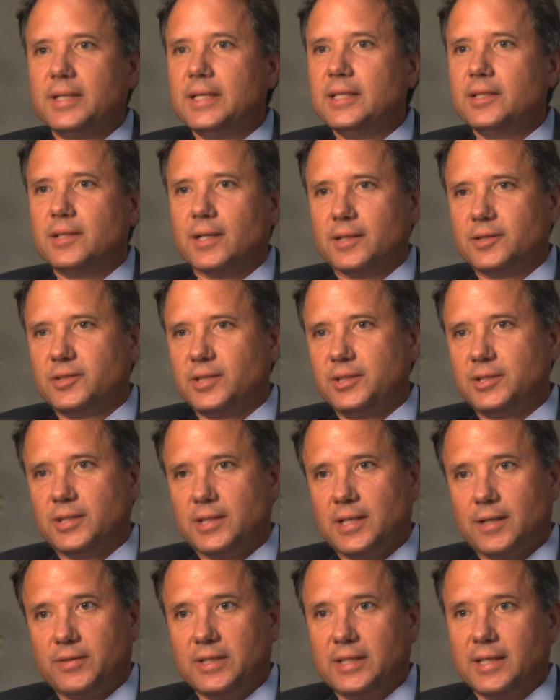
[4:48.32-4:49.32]
he does each and
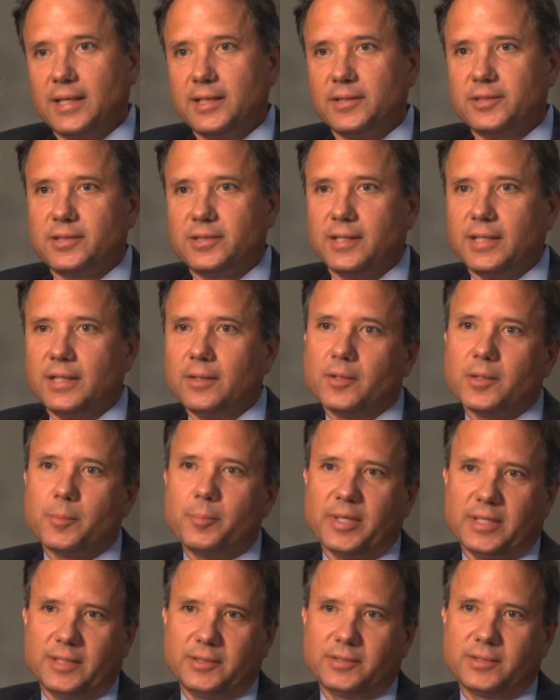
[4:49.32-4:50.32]
every day sitting on the
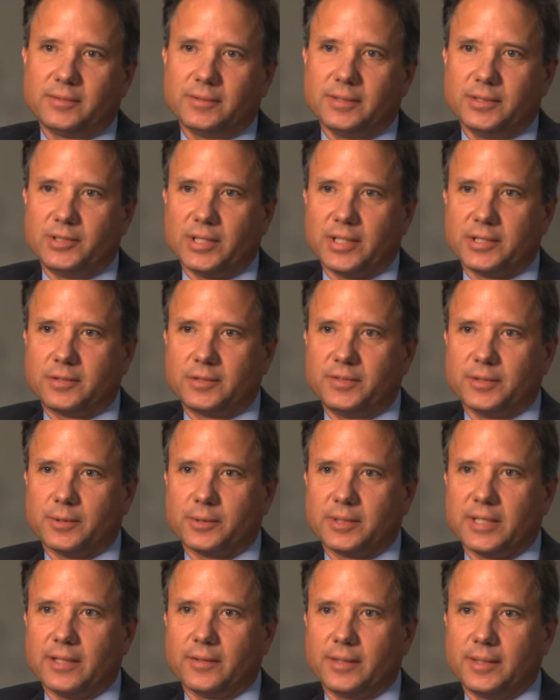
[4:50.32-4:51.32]
bench in Chesterfield
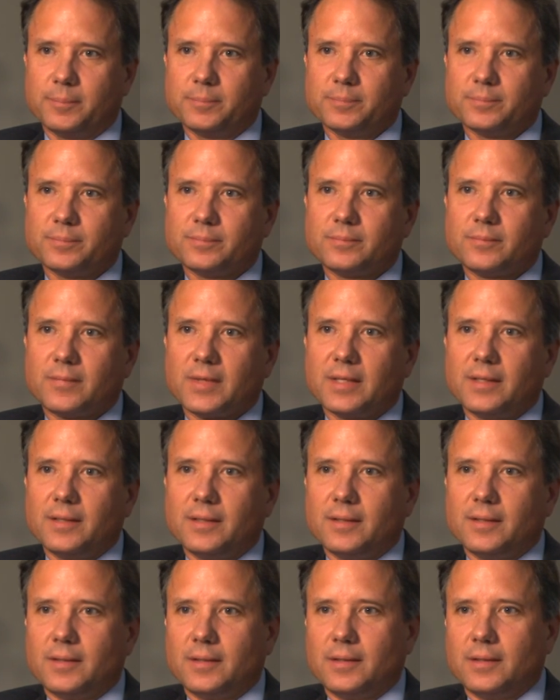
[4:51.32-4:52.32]
County.
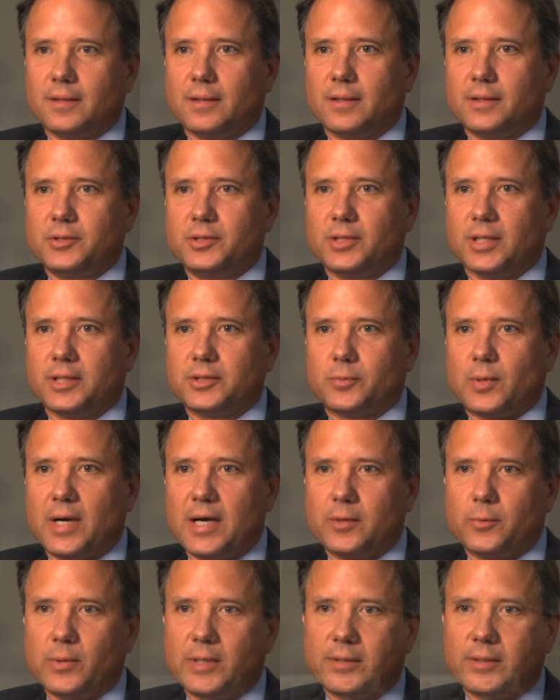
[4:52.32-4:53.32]
Judge
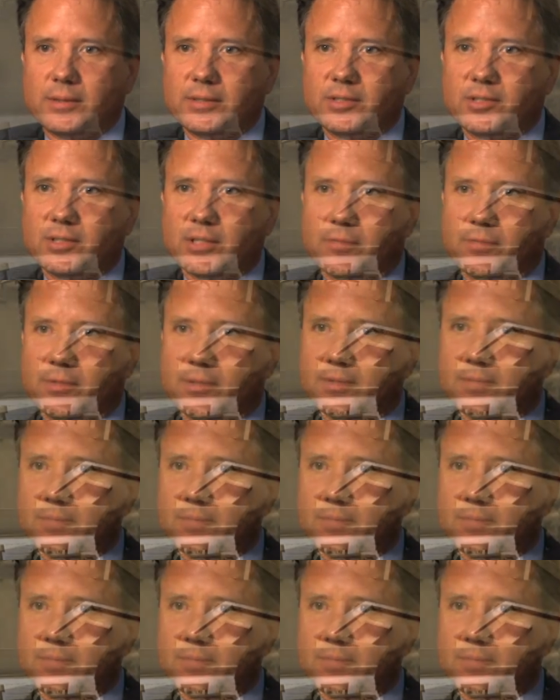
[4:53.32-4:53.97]
Rockwell has suffered